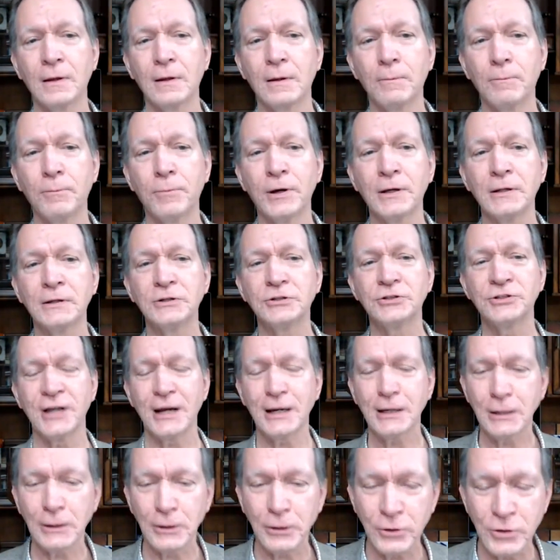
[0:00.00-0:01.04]
But
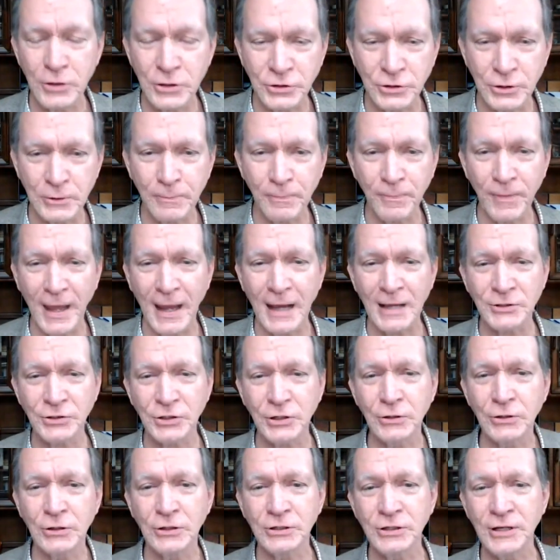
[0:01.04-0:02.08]
secularism asks you
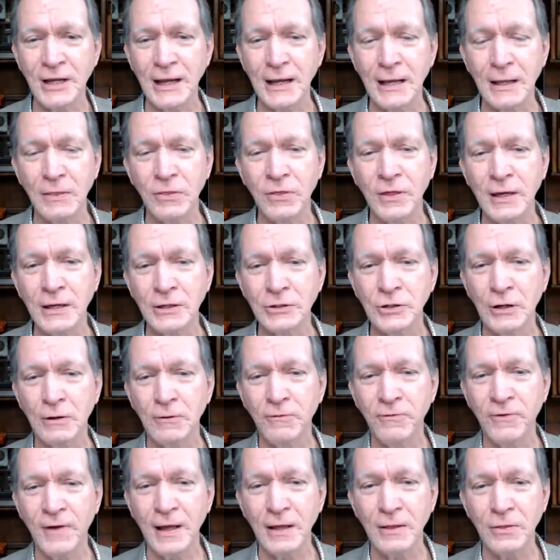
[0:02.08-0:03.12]
to take things on
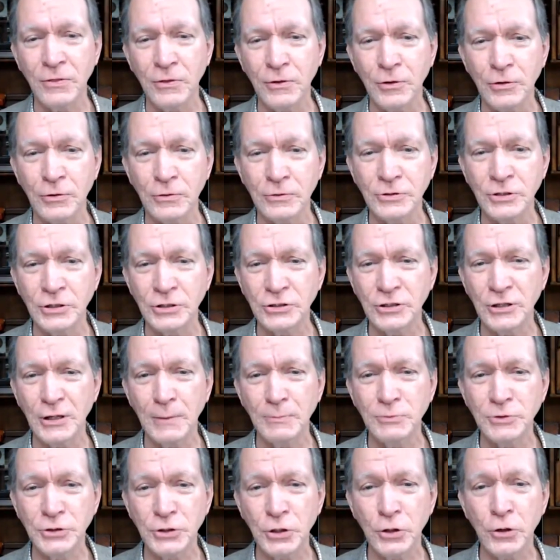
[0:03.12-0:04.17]
faith that are just
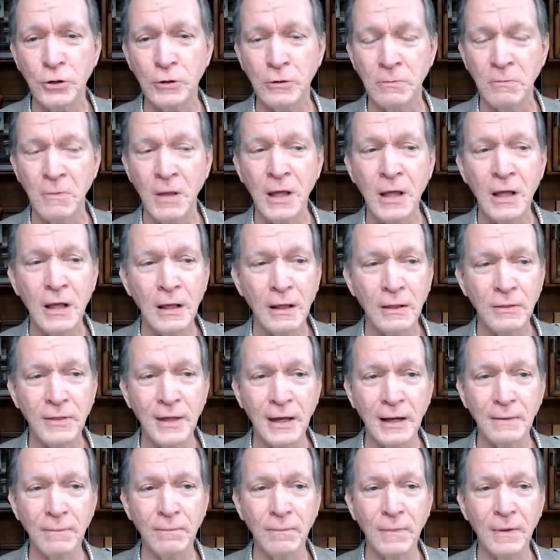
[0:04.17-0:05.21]
absurd,
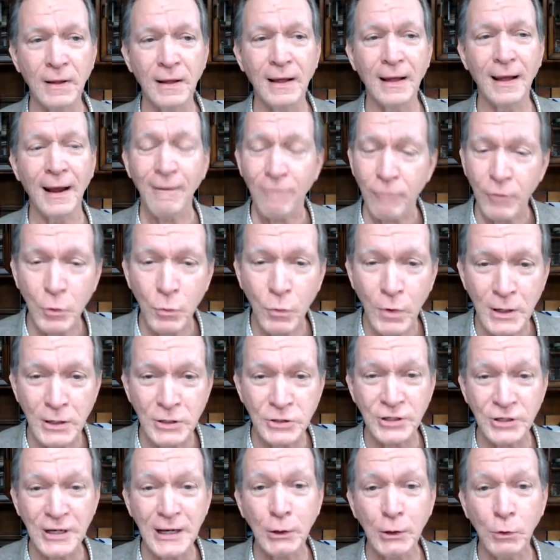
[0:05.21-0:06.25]
that everyone
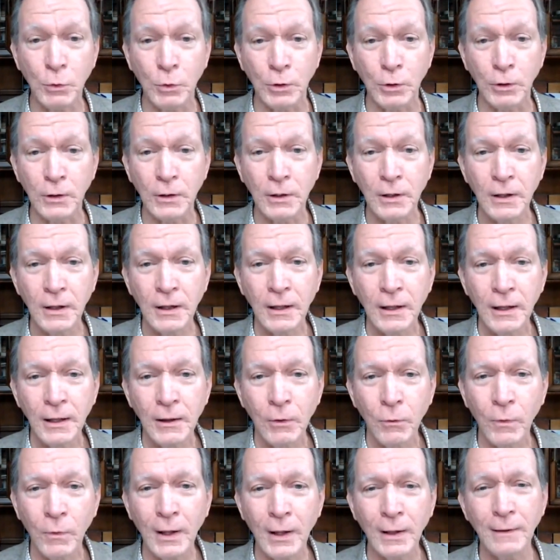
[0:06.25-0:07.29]
is equal.
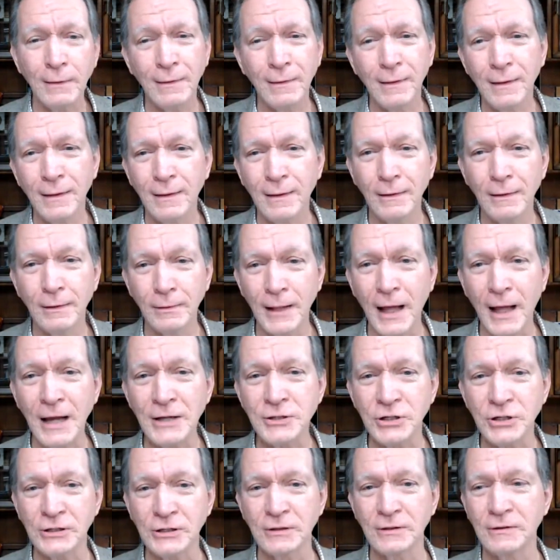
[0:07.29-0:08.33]
Well,
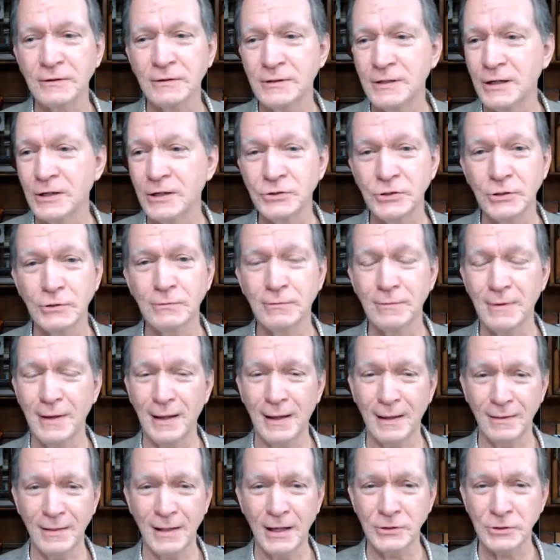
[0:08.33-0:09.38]
logic tells you
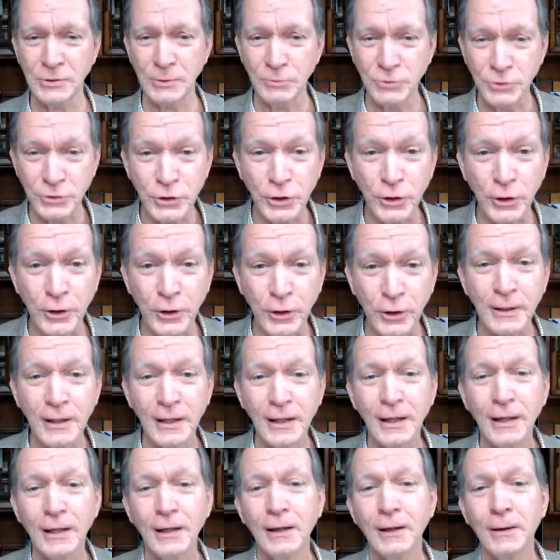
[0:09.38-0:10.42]
that's absurd,
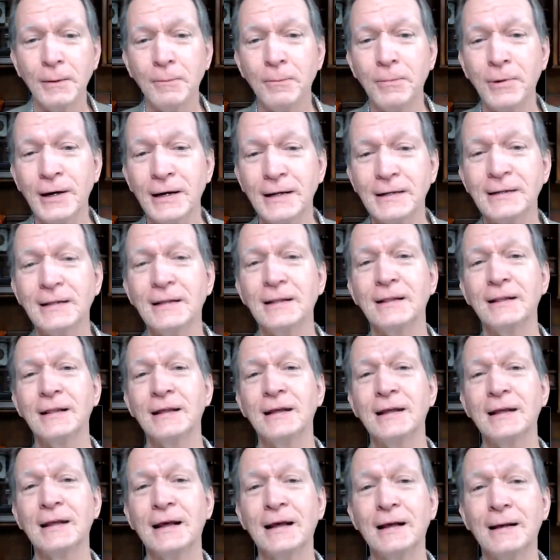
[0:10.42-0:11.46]
but
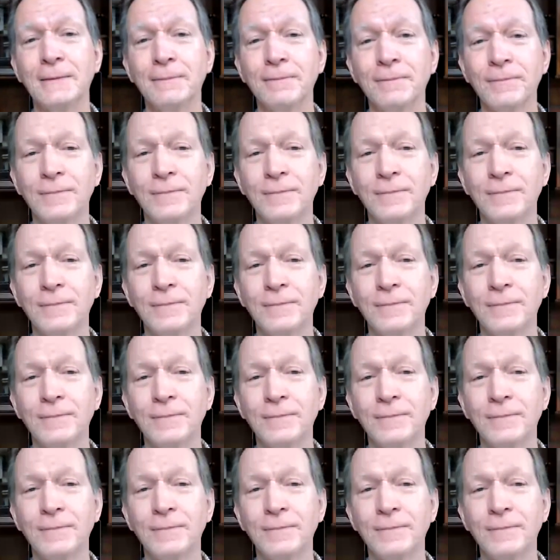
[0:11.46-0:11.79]
the